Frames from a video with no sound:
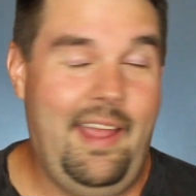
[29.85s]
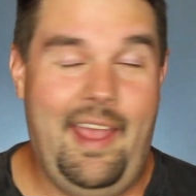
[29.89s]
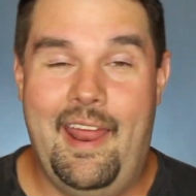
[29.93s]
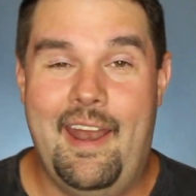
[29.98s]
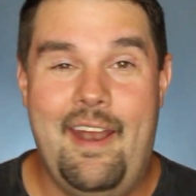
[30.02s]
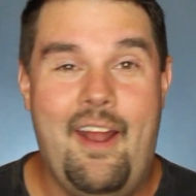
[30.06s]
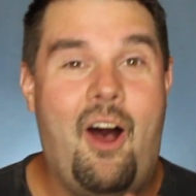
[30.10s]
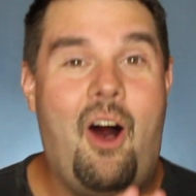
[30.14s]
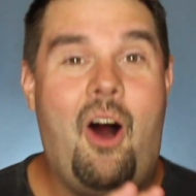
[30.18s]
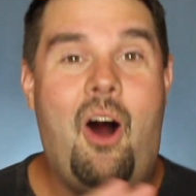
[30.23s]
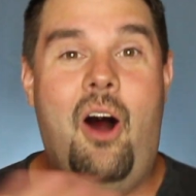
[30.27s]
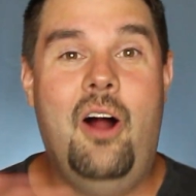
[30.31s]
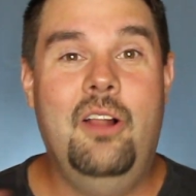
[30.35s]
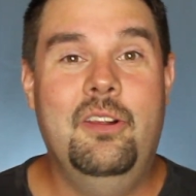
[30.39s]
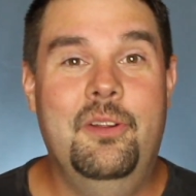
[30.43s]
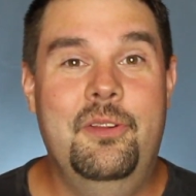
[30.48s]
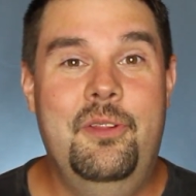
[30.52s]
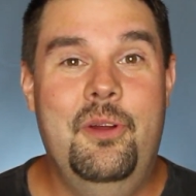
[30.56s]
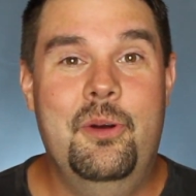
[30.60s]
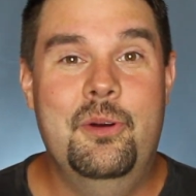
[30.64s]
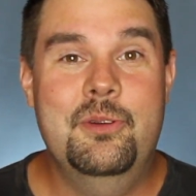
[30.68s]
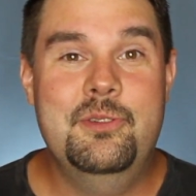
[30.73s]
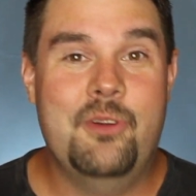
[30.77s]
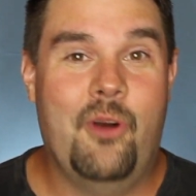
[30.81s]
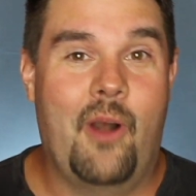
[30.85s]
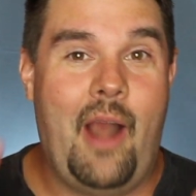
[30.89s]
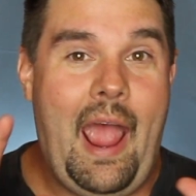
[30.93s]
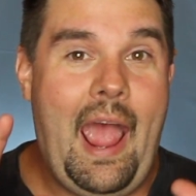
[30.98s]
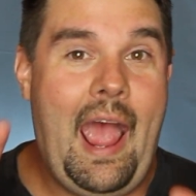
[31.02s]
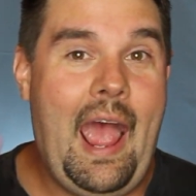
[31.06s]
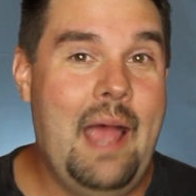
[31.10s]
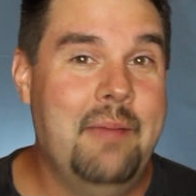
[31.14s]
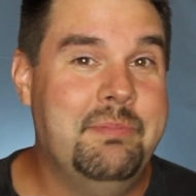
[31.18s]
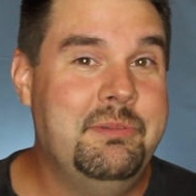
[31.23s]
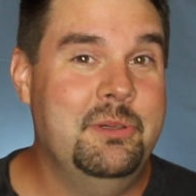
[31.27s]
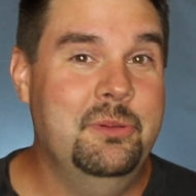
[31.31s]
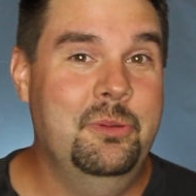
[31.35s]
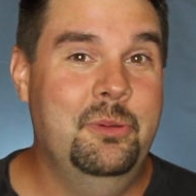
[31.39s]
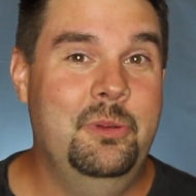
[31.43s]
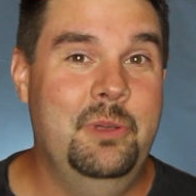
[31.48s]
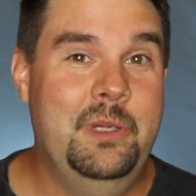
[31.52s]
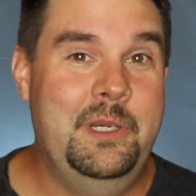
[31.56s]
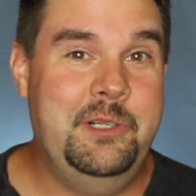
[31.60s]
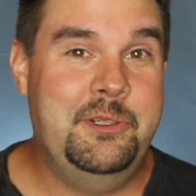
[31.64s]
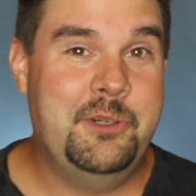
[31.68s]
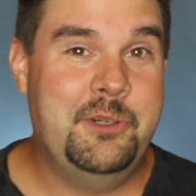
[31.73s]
and all of those are absolutely